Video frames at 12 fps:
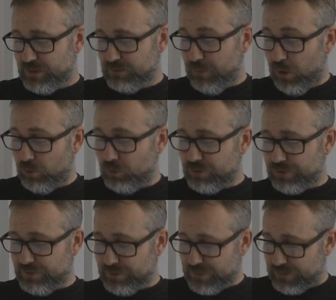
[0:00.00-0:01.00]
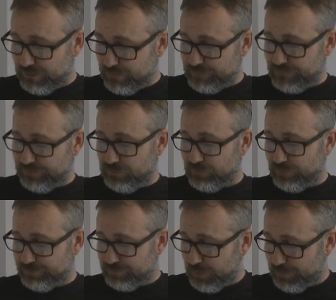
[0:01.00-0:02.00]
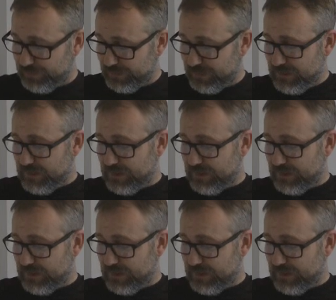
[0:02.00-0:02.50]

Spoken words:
Mole could not get hold of his oars properly,